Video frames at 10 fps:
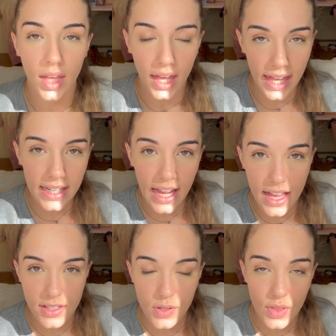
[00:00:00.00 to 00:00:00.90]
And yeah,
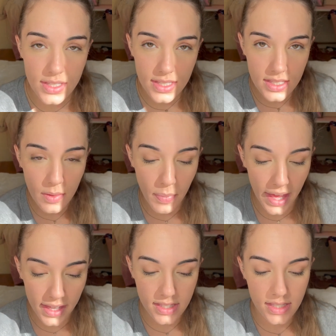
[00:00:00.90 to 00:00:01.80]
so this is the
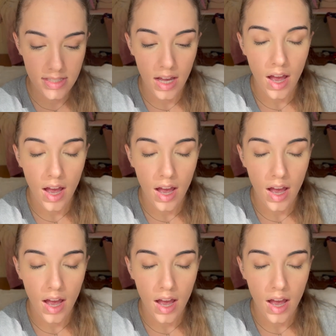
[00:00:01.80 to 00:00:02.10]
base,